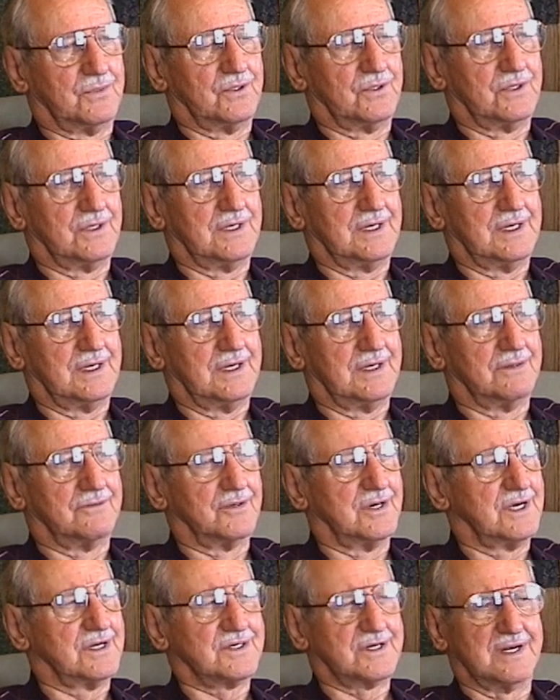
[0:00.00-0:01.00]
boy,
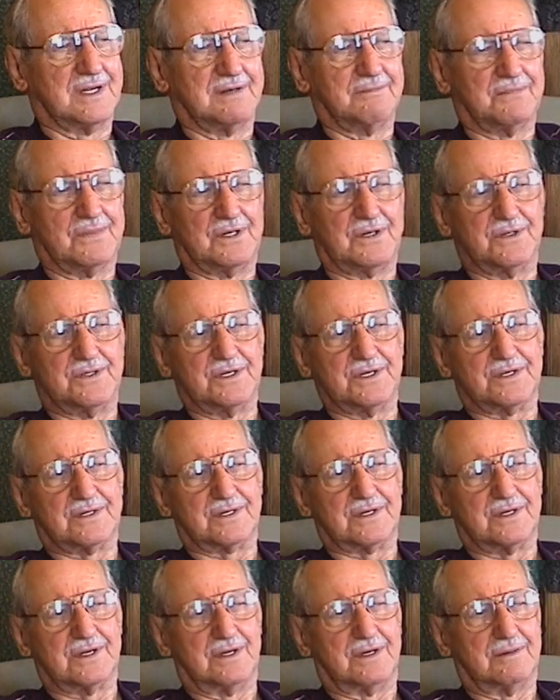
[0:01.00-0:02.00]
Rush Limbaugh just,
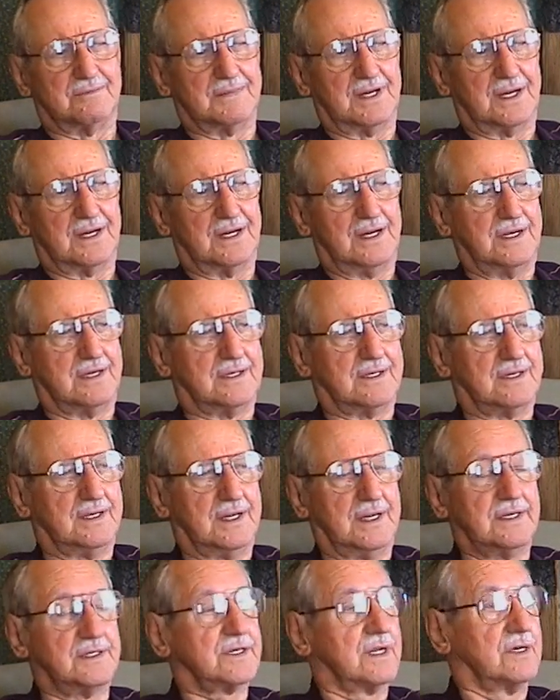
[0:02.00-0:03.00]
oh man, he,
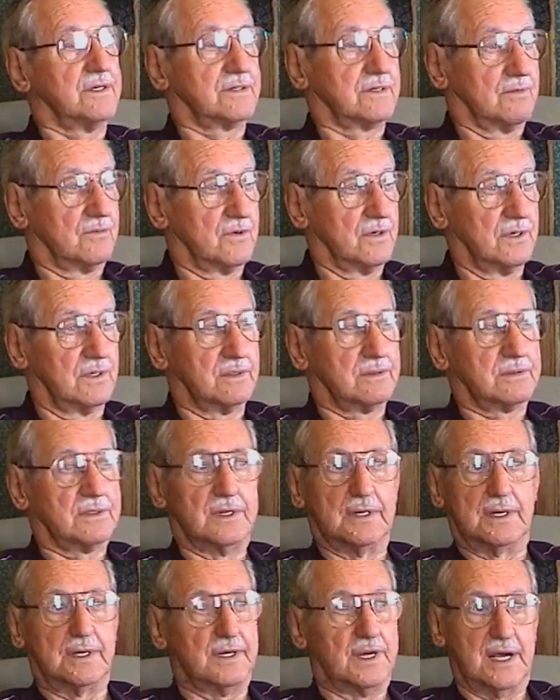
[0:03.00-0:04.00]
he says some real
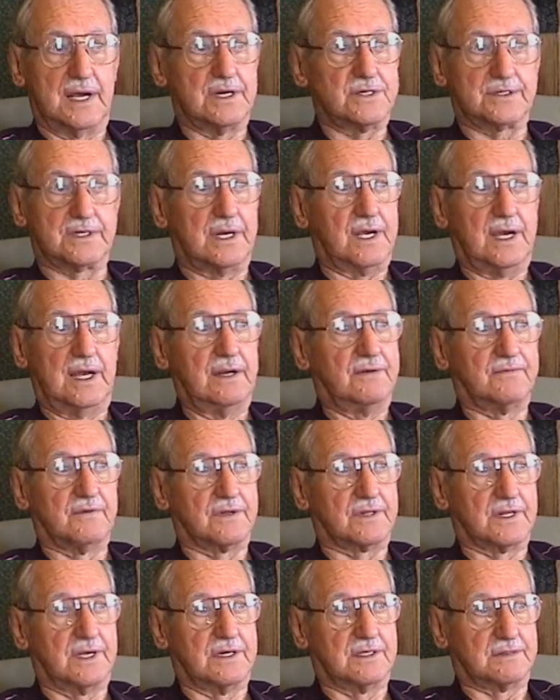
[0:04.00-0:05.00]
nasty, hateful
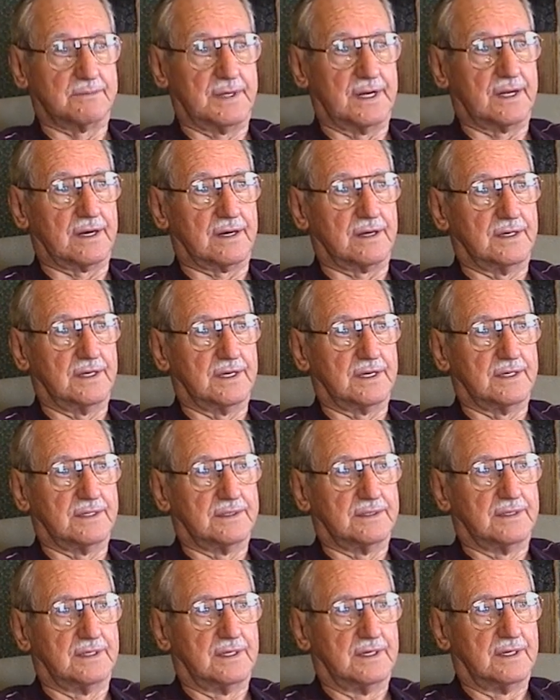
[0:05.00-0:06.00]
yeah. things about her, you know.
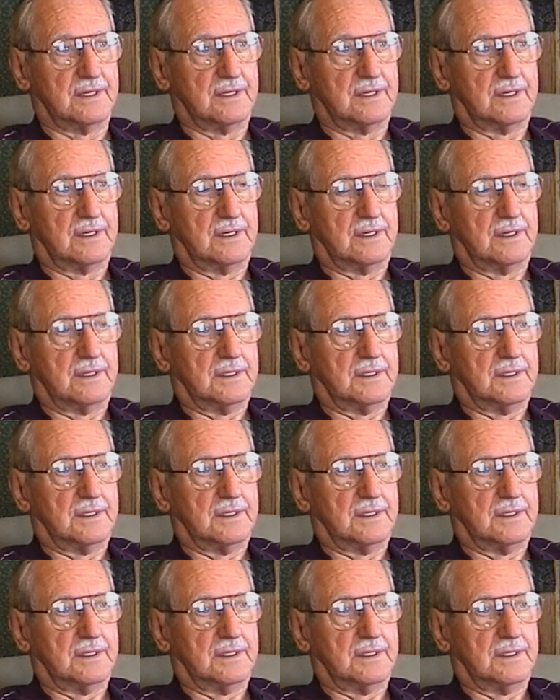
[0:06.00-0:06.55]
Well, it's